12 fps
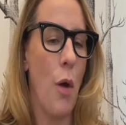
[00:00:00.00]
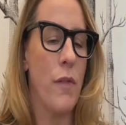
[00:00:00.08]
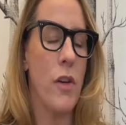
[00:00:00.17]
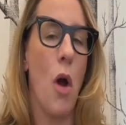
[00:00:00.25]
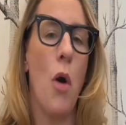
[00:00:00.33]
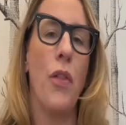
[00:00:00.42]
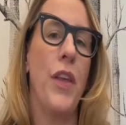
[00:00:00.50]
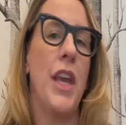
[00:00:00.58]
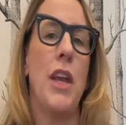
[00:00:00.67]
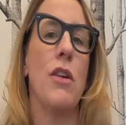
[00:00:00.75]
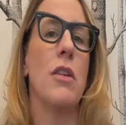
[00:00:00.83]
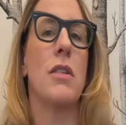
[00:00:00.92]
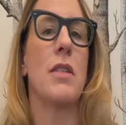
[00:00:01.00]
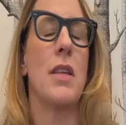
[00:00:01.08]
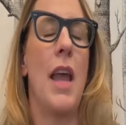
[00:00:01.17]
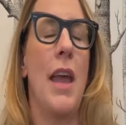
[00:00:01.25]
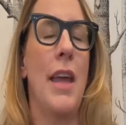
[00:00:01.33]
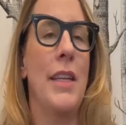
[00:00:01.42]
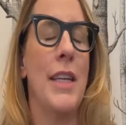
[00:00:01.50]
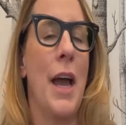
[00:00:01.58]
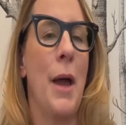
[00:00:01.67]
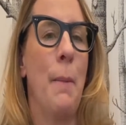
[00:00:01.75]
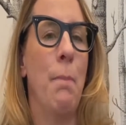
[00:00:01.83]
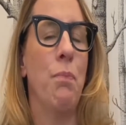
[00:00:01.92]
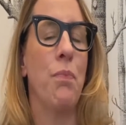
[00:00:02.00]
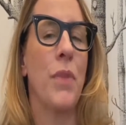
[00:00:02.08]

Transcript: over all the years. And um,